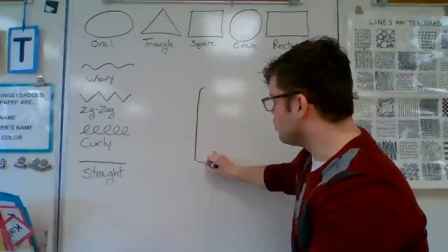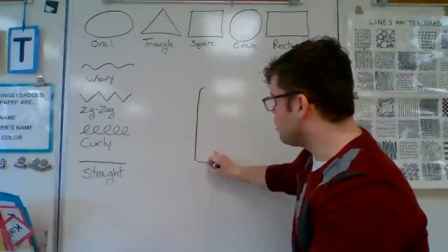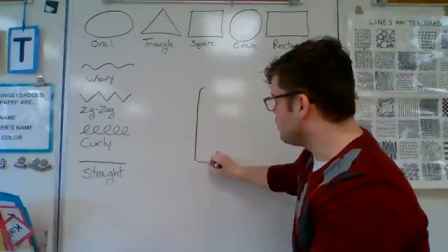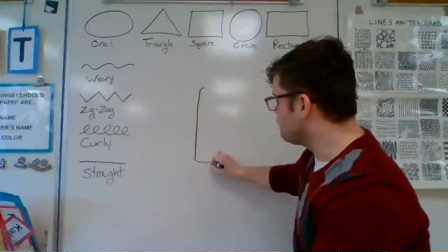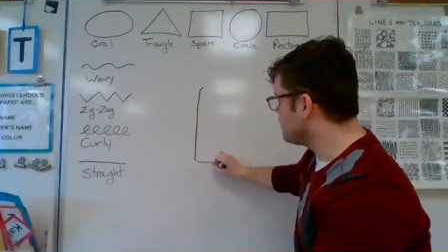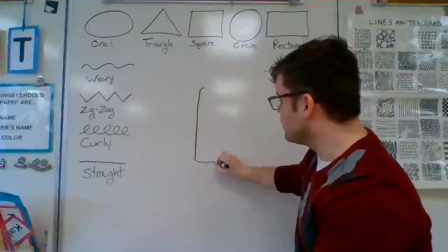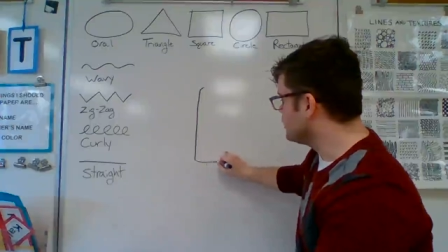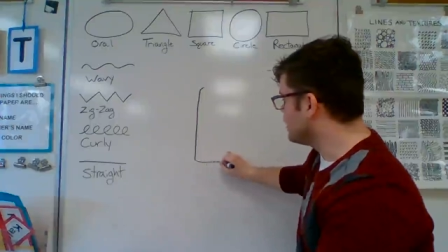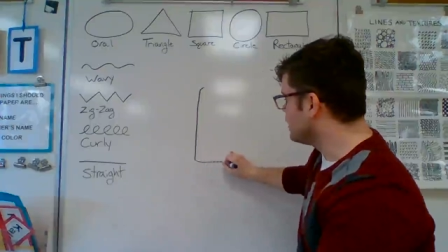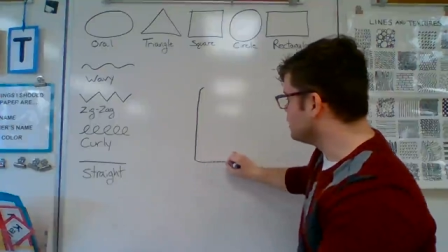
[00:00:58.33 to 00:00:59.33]
I'm going to
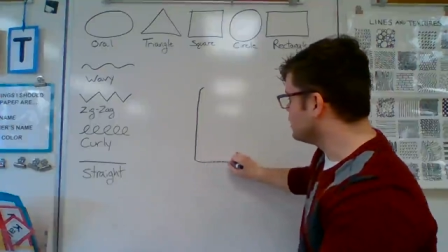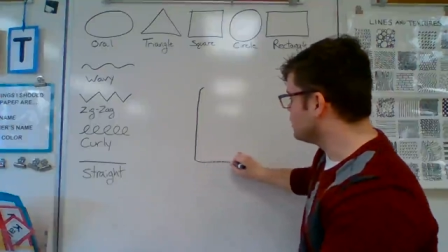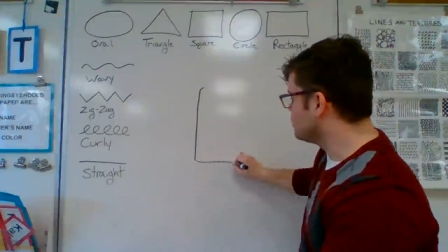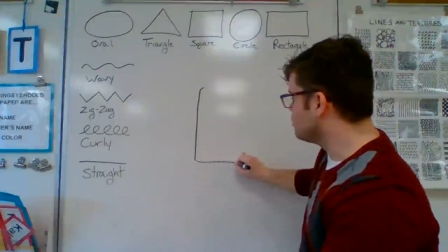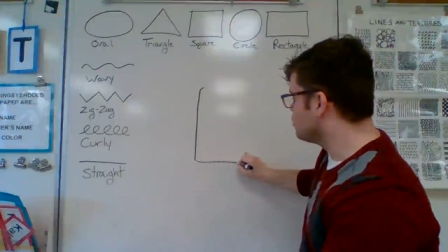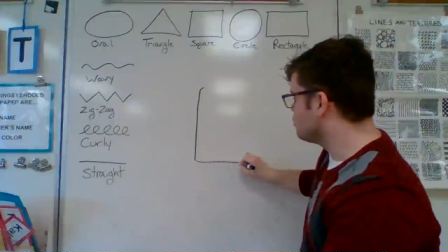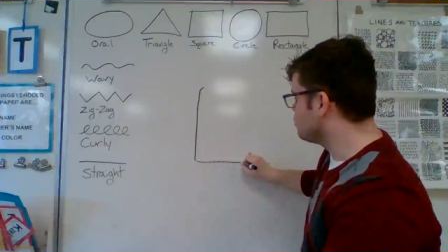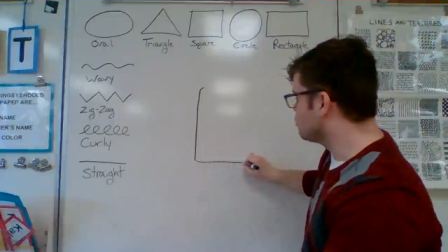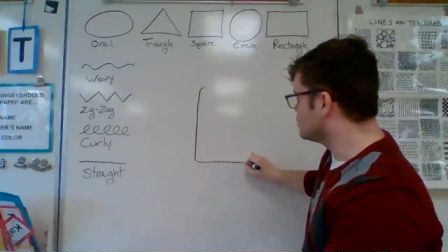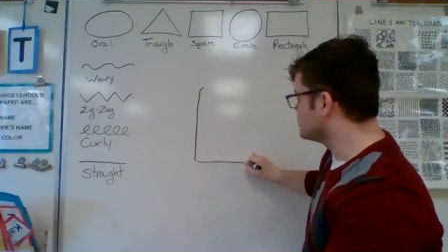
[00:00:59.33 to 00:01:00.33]
go off that
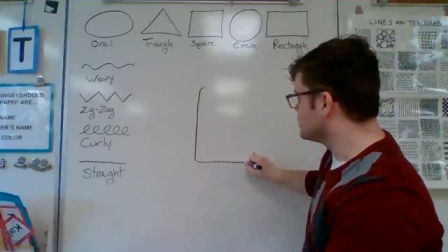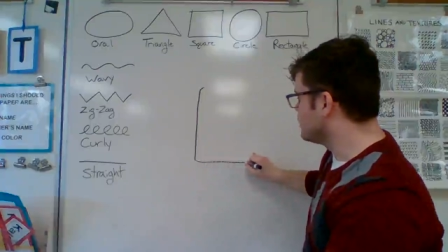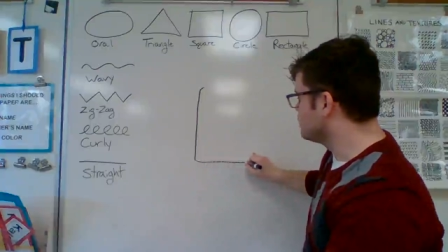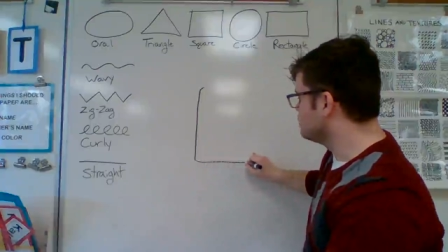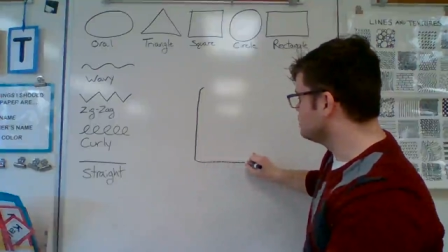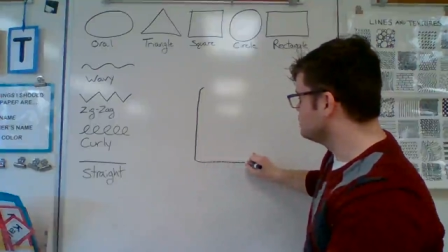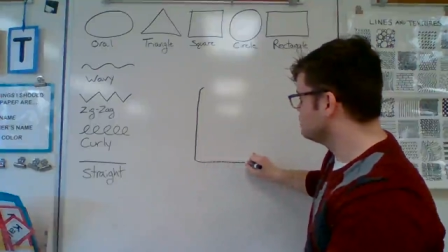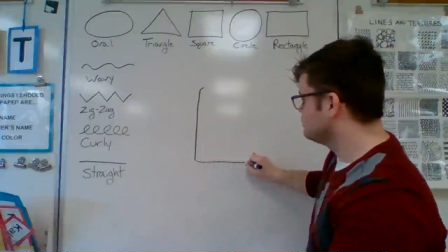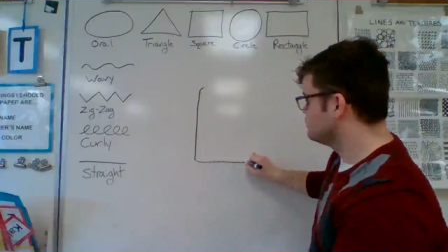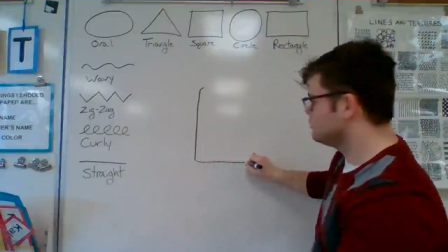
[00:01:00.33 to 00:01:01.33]
line and go
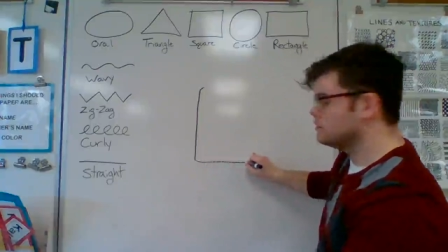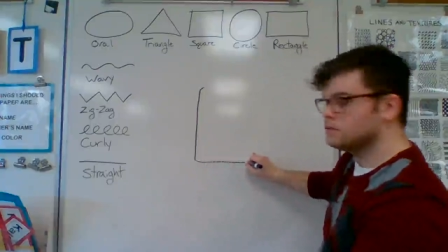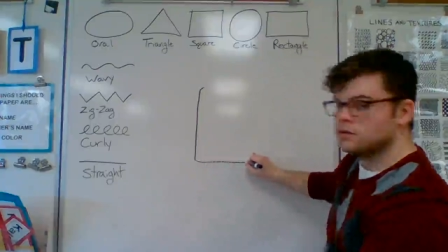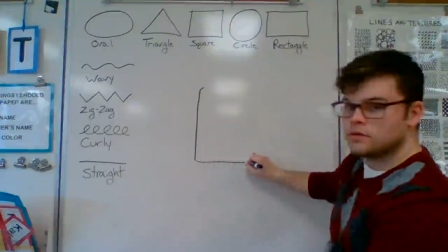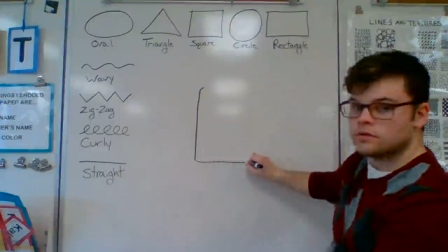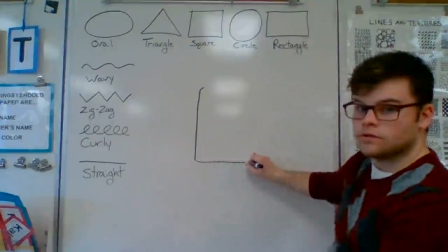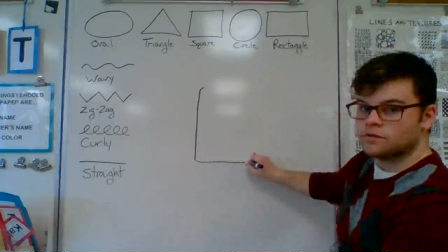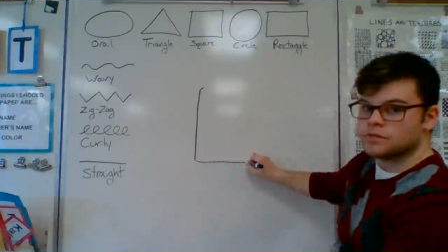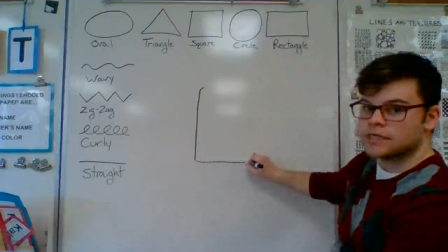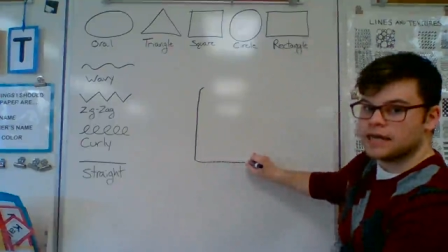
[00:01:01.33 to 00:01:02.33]
horizontal,
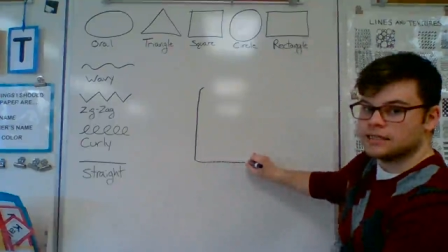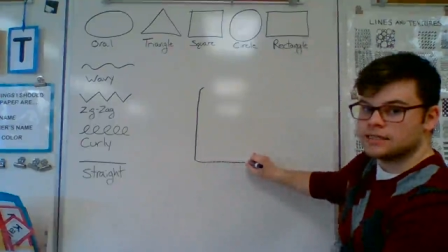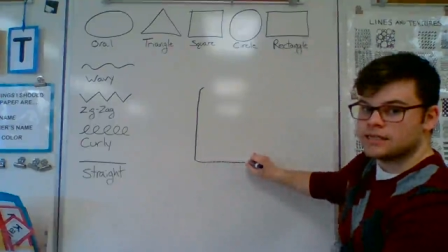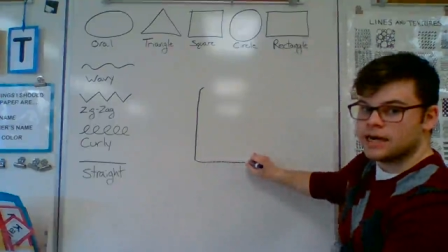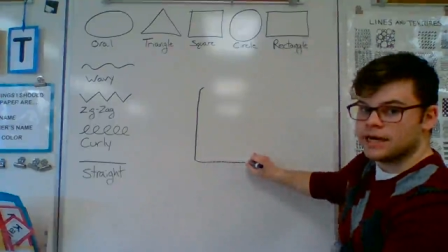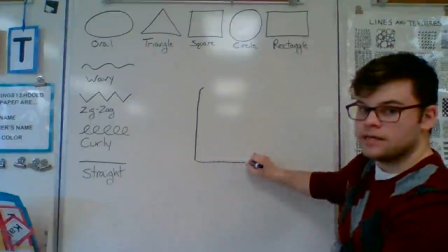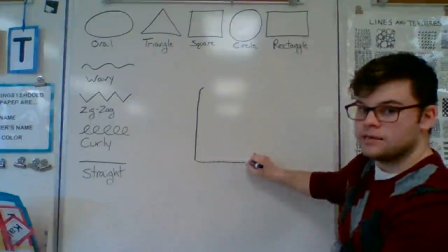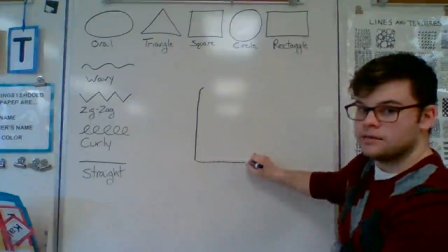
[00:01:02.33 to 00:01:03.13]
so from